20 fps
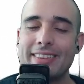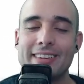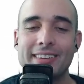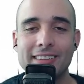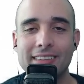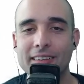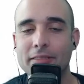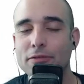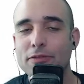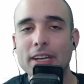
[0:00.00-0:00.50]
This
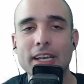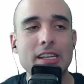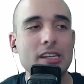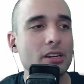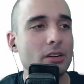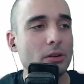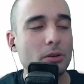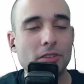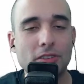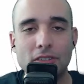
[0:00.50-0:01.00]
is a
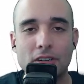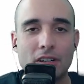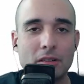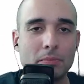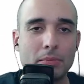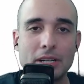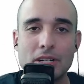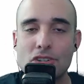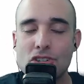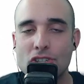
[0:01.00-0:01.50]
figure who's sort of
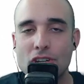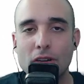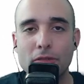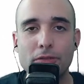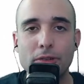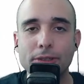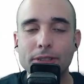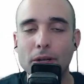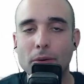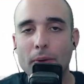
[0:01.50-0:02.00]
been
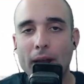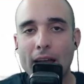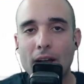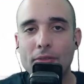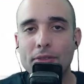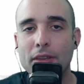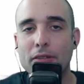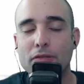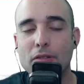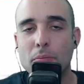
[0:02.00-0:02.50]
shuffled
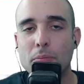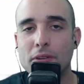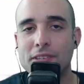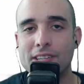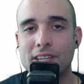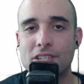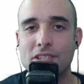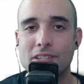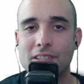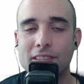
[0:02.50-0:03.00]
around different
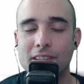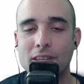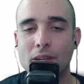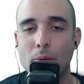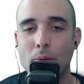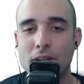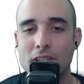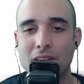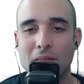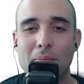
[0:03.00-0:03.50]
positions in the
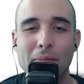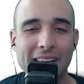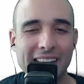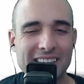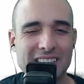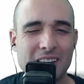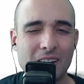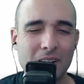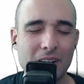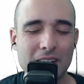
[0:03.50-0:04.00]
Russian
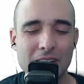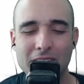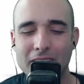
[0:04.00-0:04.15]
military.